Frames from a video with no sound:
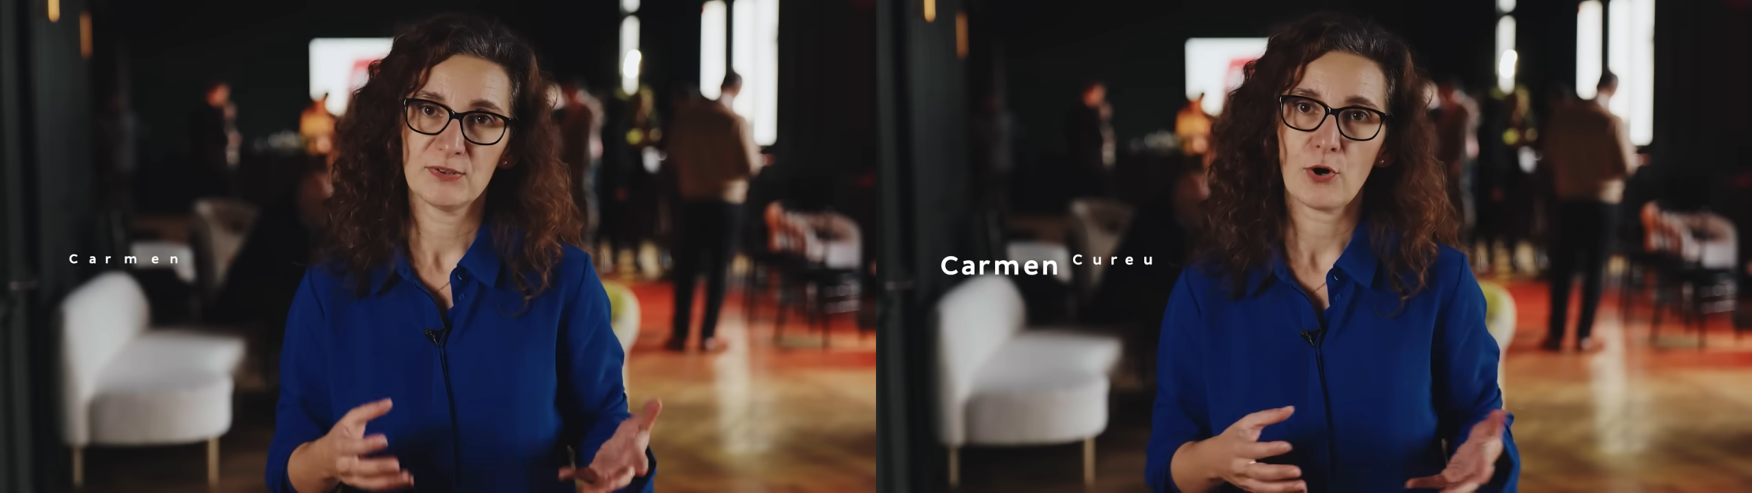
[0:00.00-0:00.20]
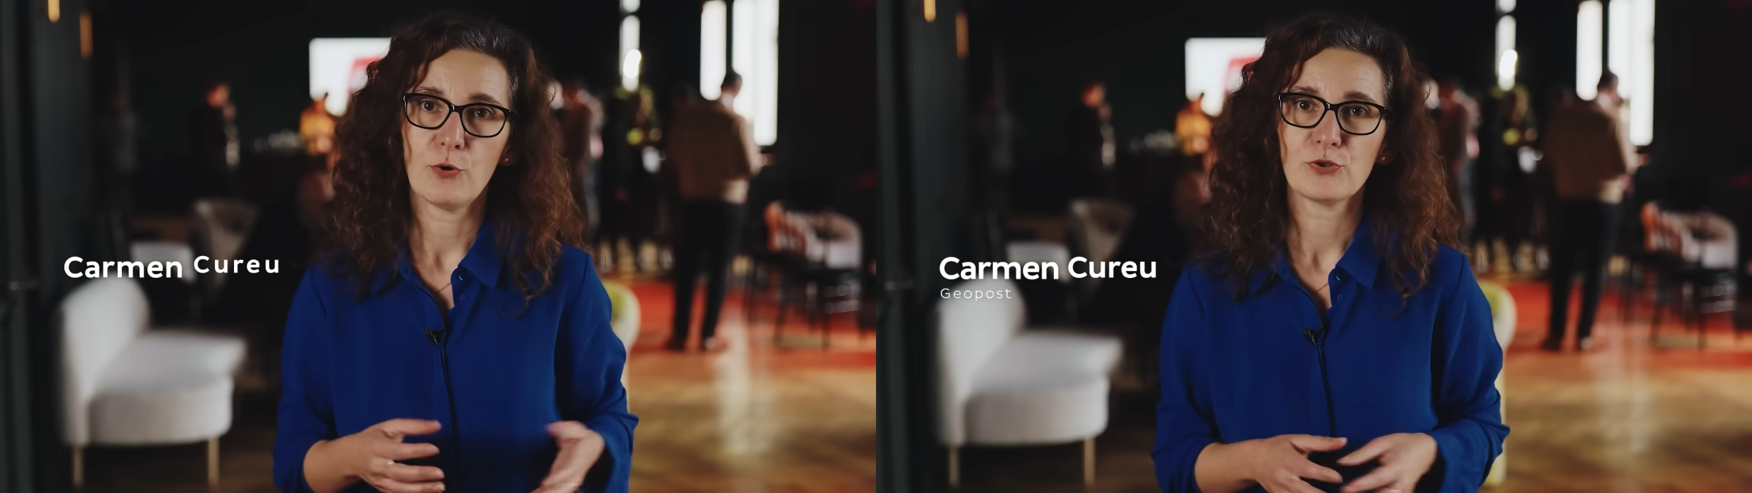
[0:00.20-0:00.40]

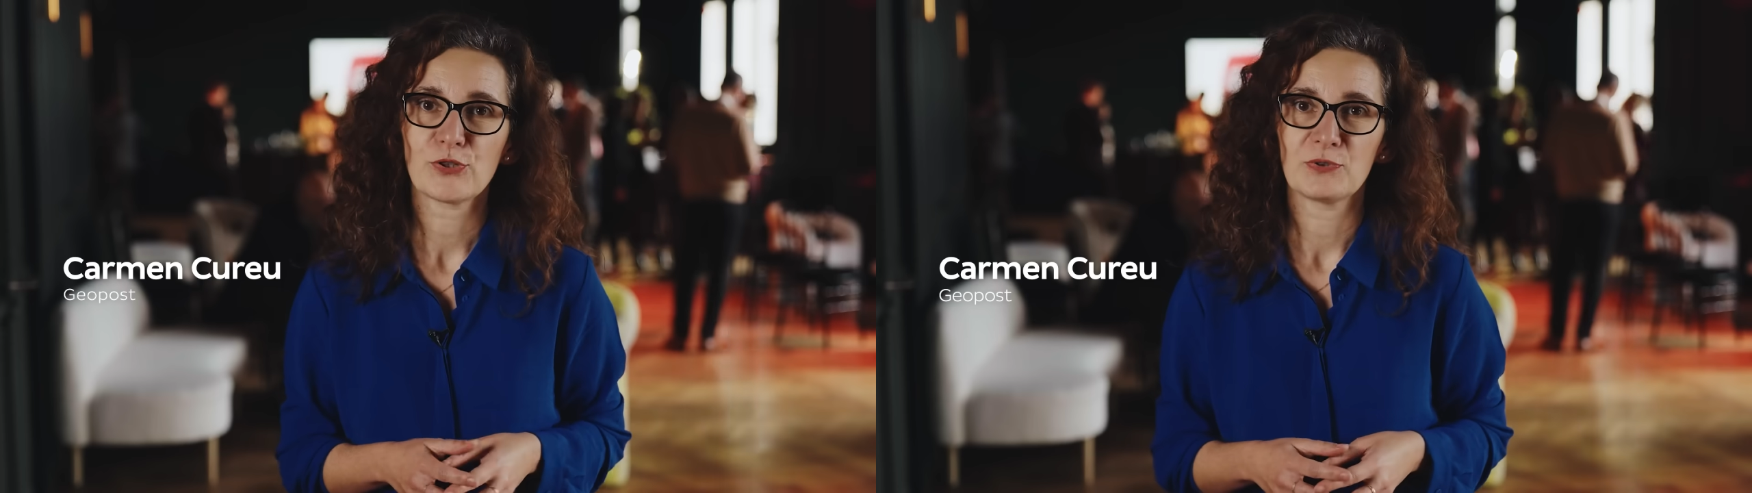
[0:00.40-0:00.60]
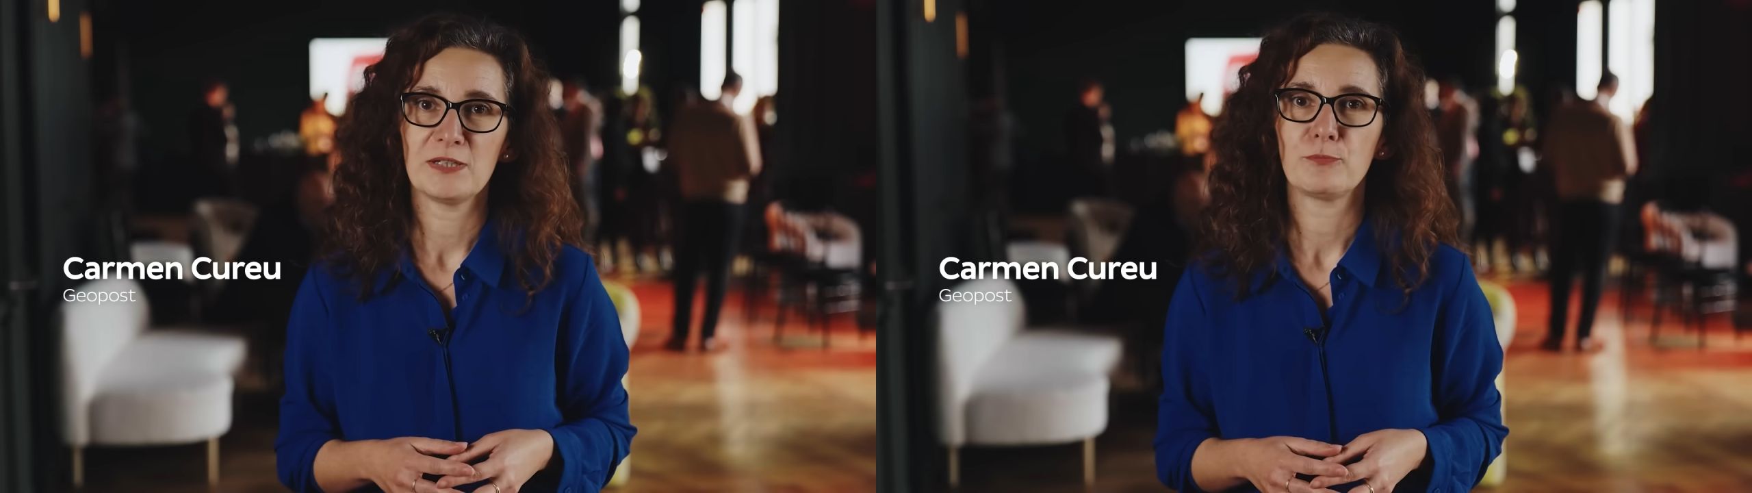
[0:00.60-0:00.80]
but
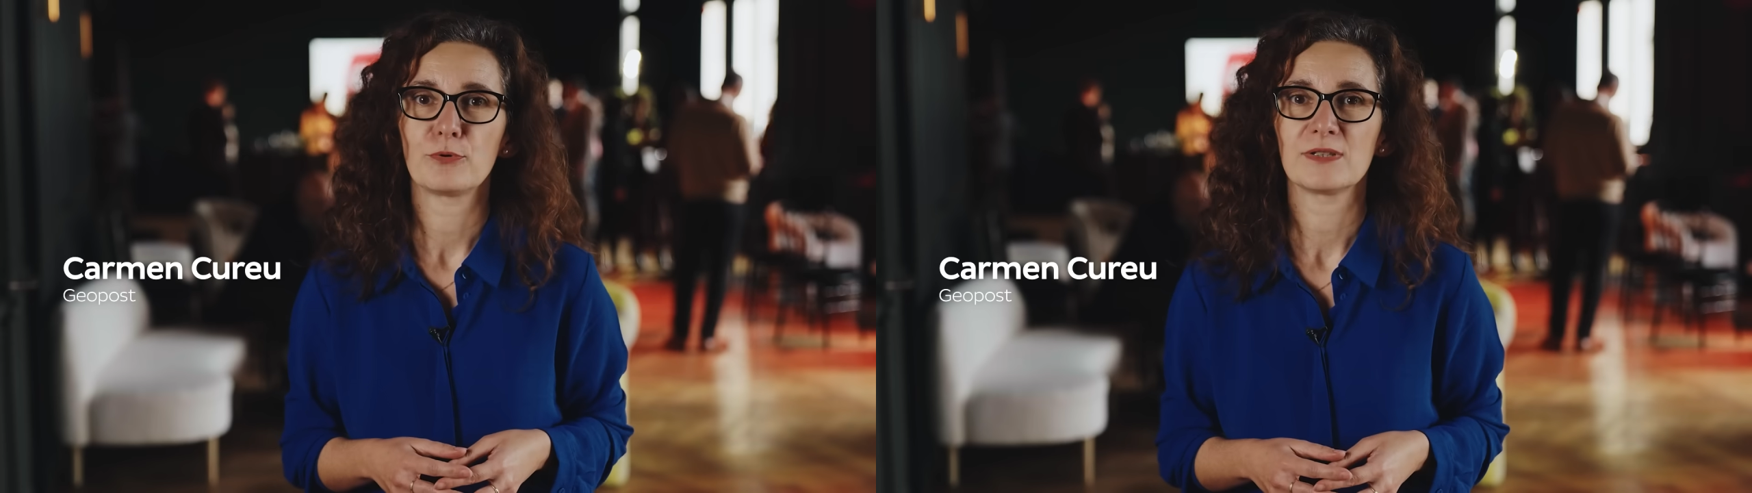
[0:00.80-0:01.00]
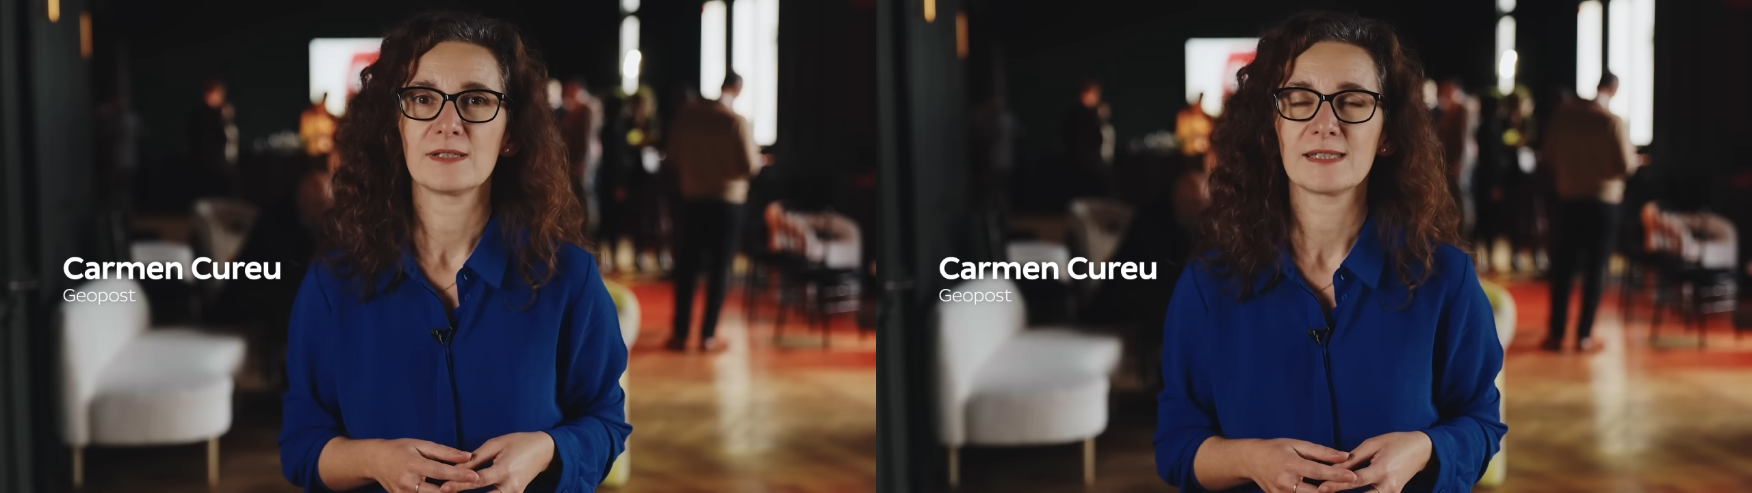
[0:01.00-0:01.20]
also the
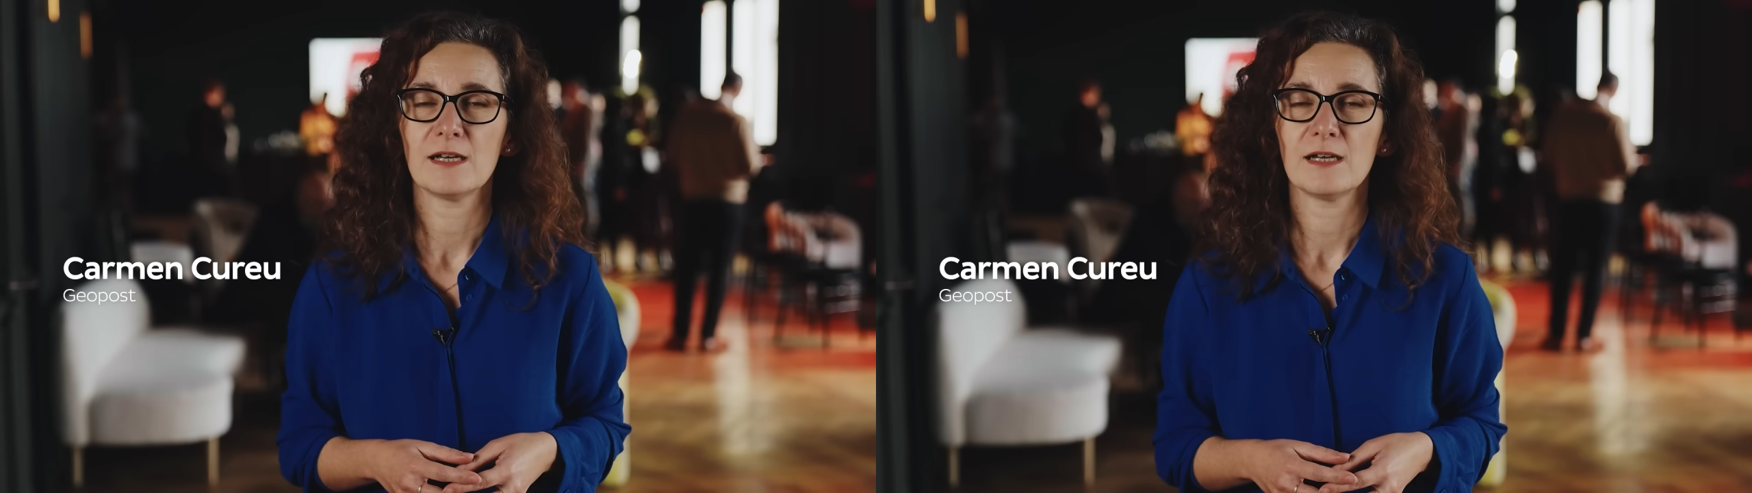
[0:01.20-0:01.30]
importance